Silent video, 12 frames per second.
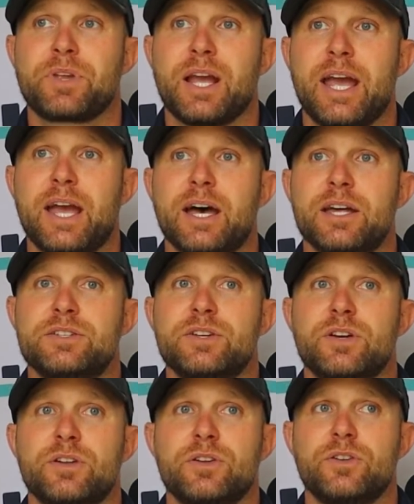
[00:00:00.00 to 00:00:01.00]
and
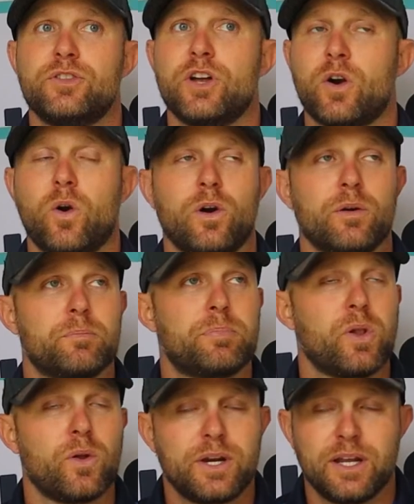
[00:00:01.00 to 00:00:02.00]
there are
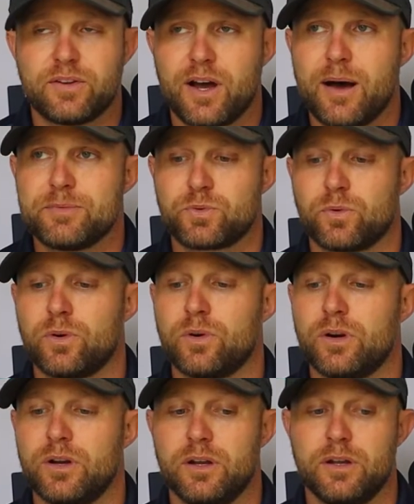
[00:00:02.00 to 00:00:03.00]
plenty of times
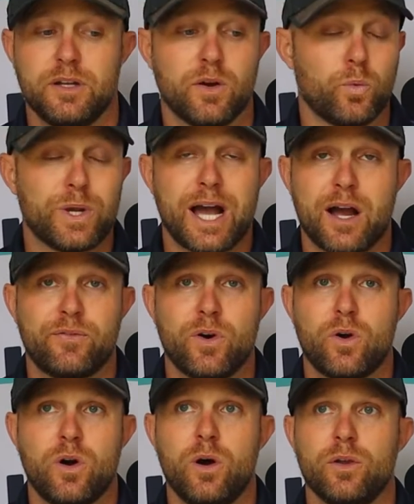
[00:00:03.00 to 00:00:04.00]
where we got
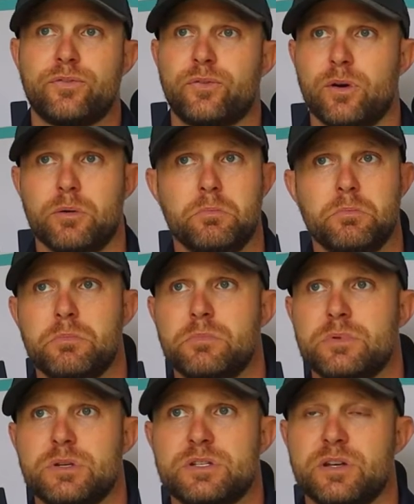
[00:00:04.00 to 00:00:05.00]
phone calls from
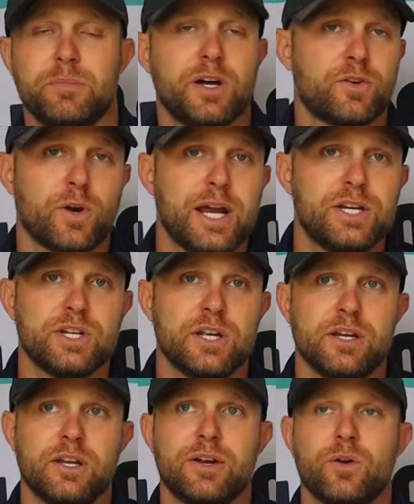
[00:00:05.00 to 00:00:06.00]
some other
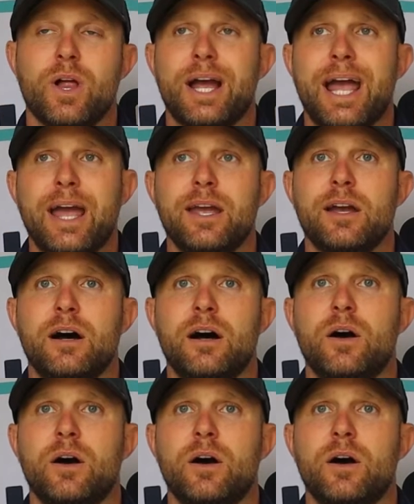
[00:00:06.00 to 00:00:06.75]
agent, and they're like, hey,